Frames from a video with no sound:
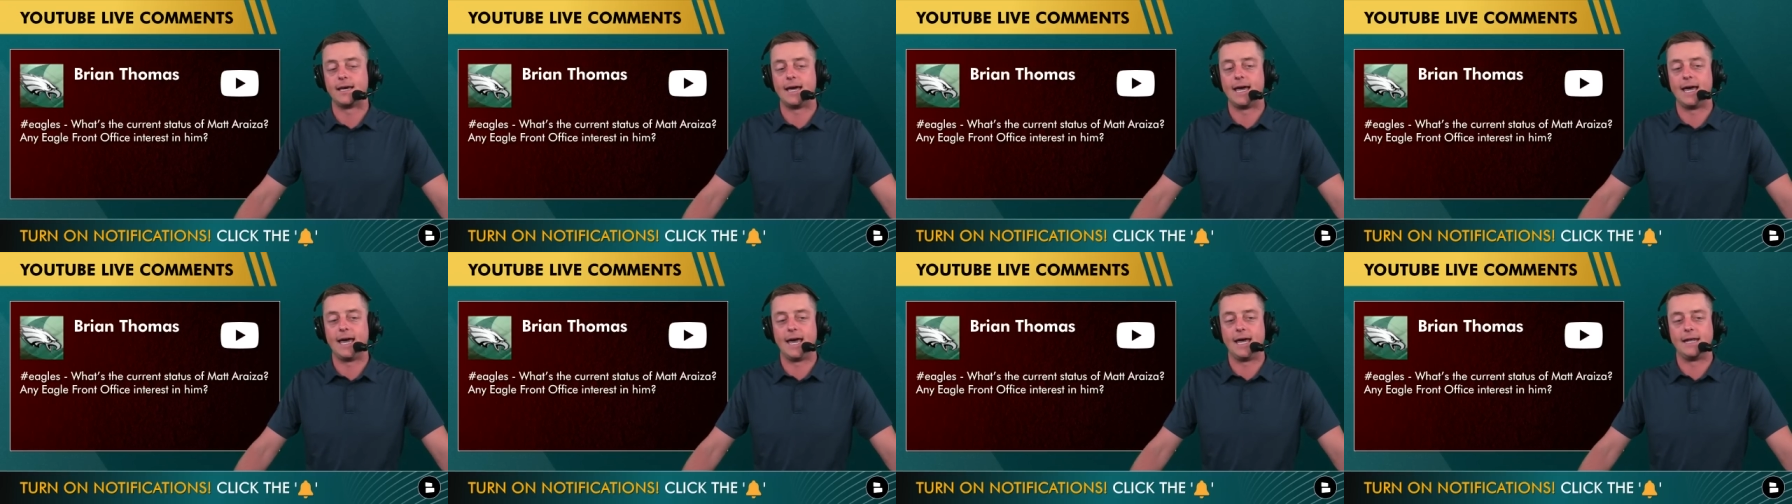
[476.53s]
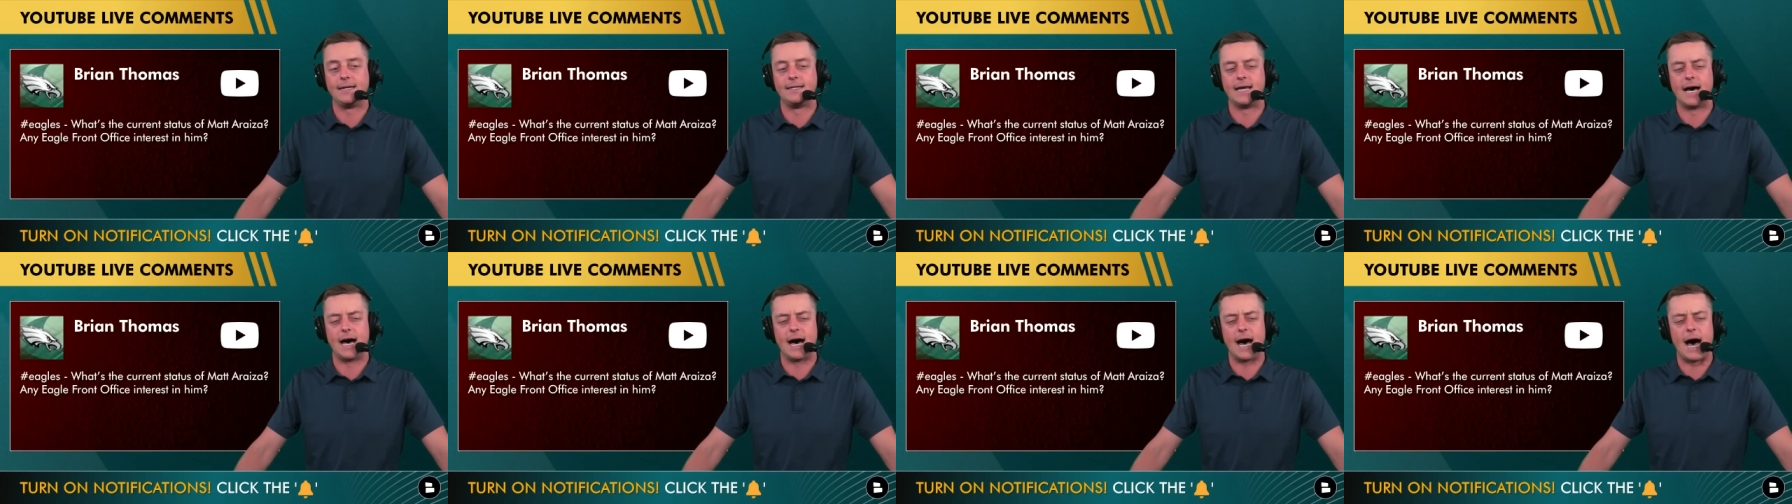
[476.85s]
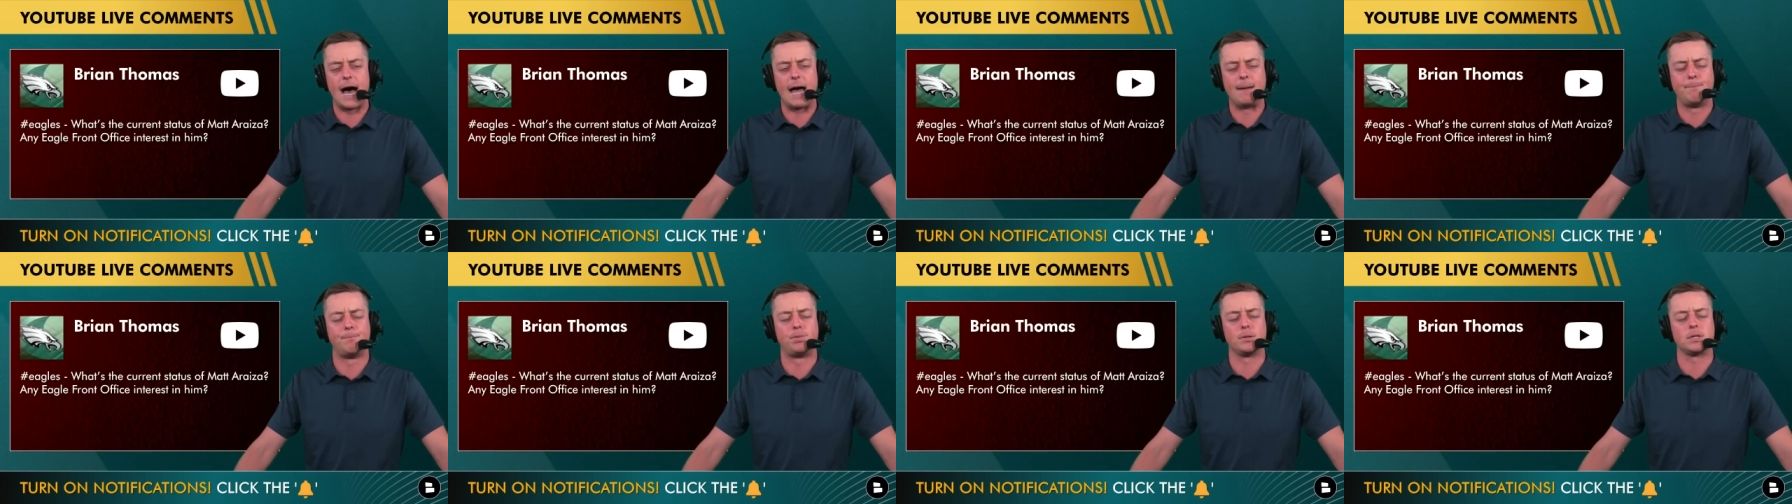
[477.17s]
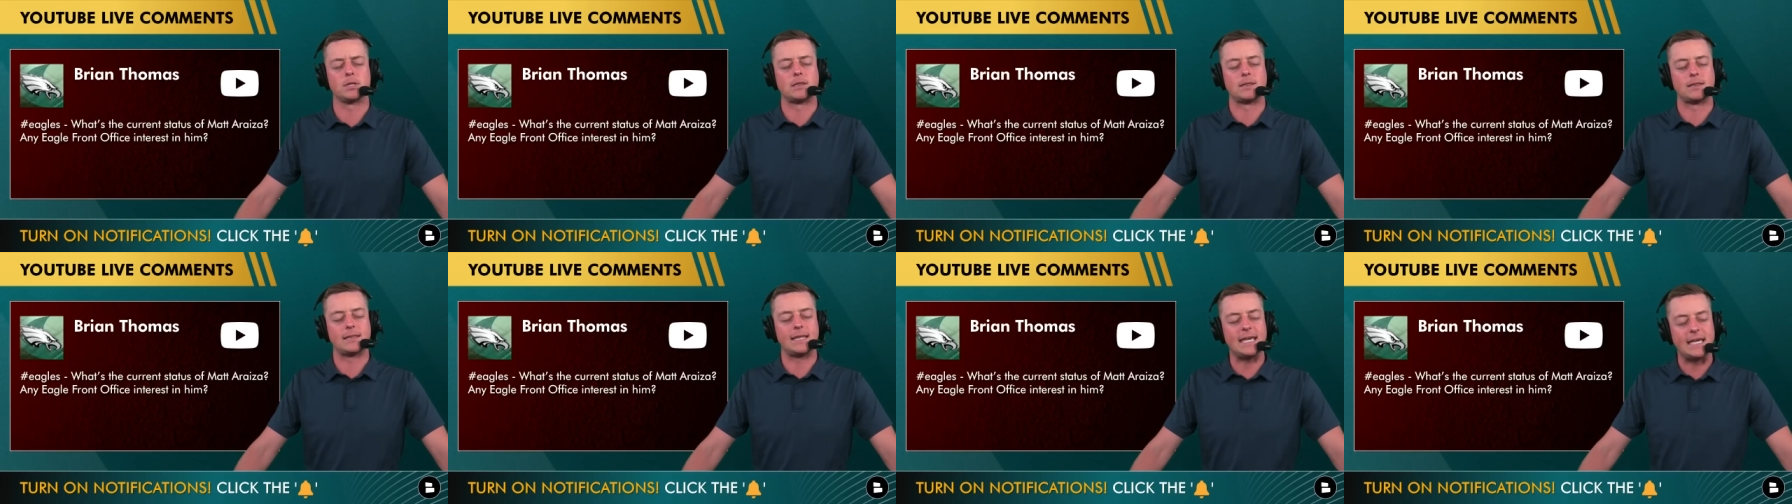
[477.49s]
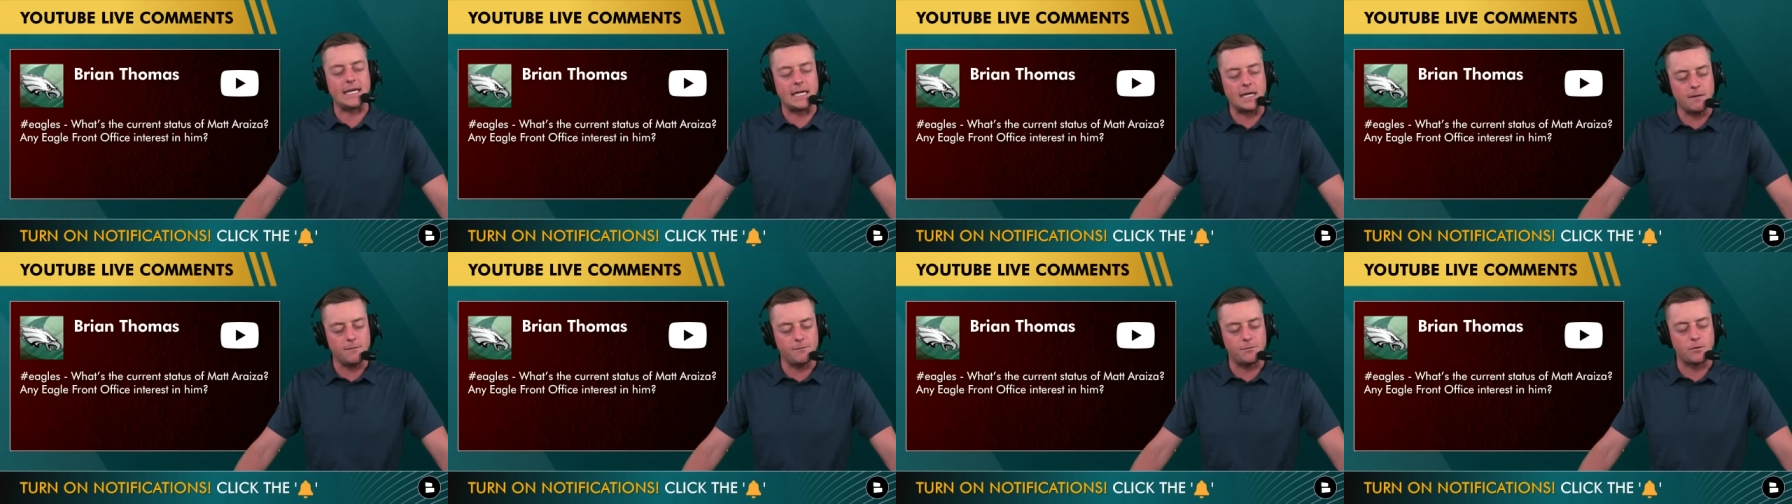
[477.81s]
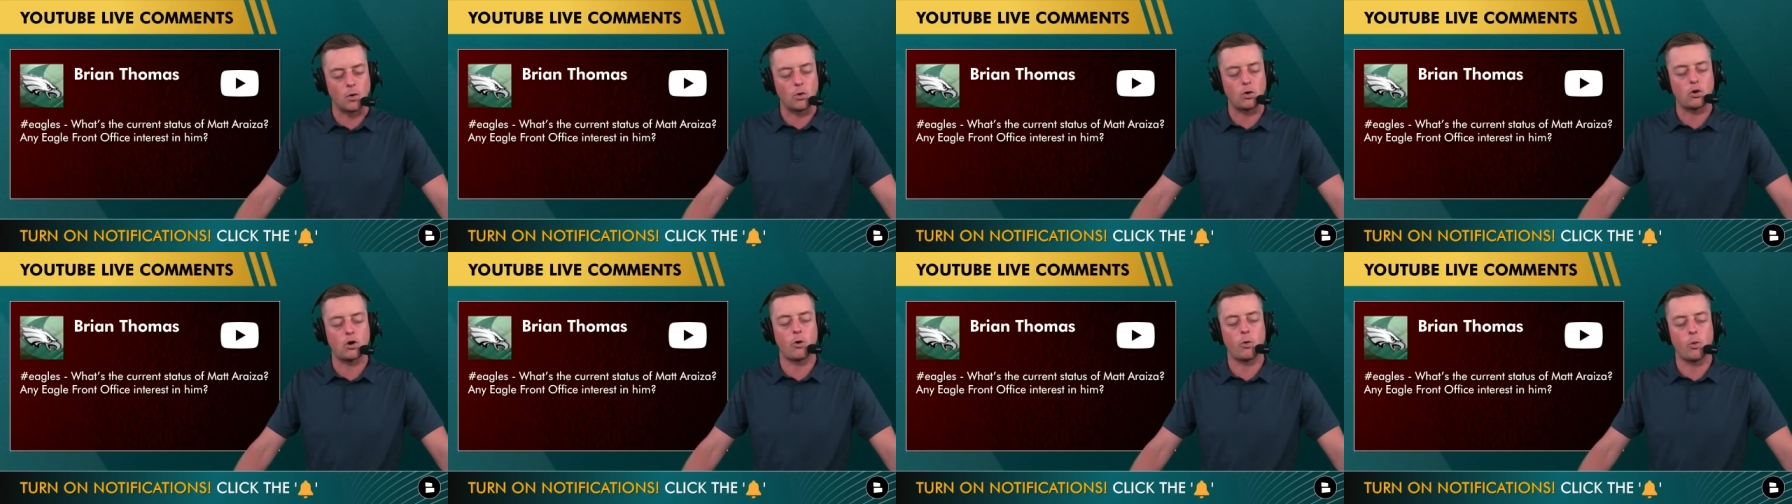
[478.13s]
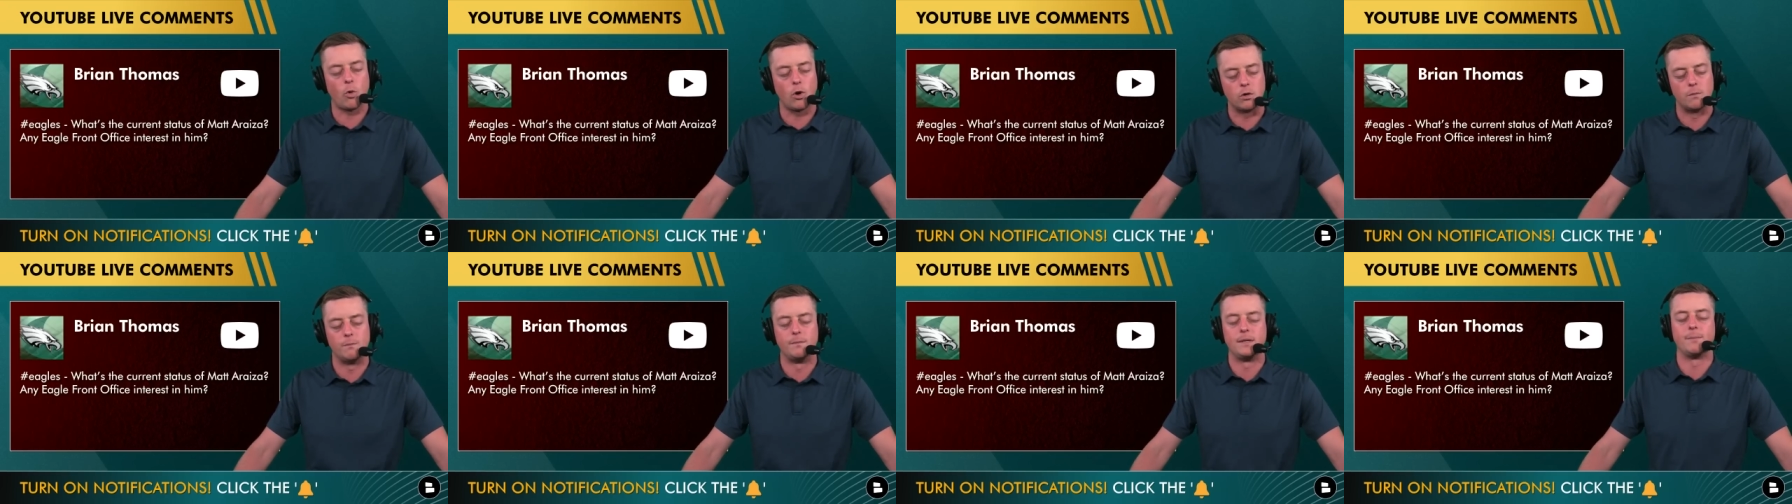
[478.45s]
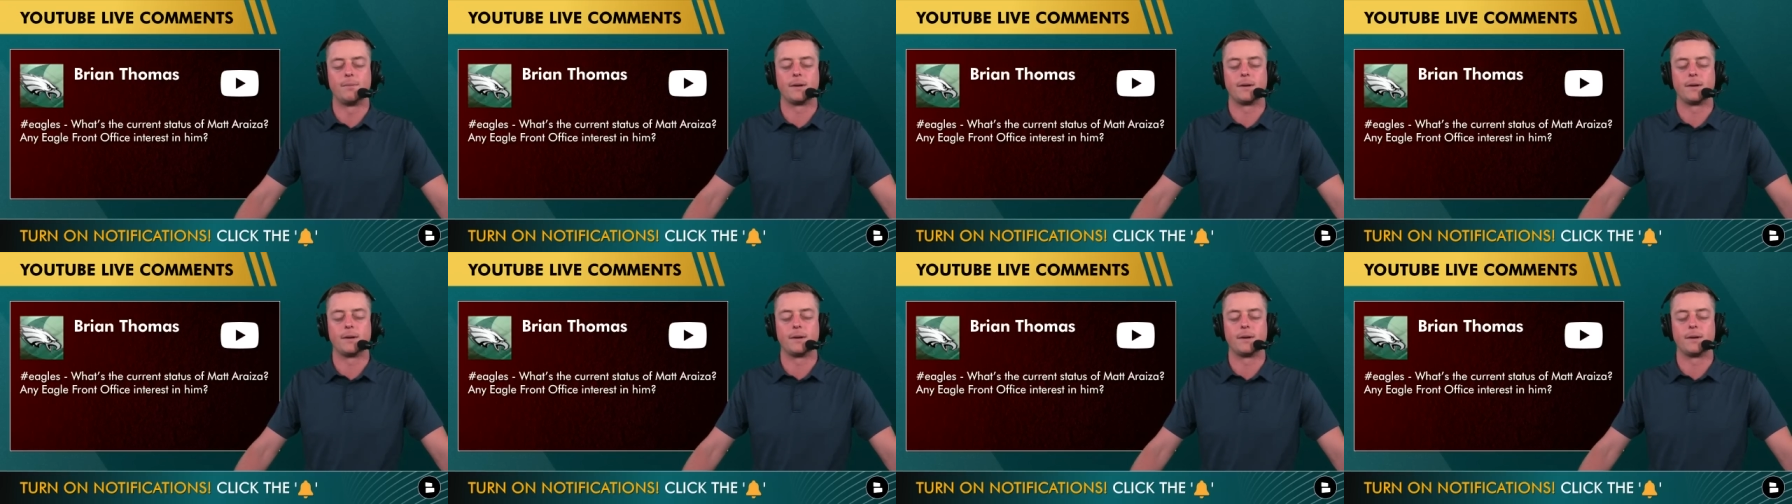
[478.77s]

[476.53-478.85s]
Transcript: And uh, I believe, don't quote me,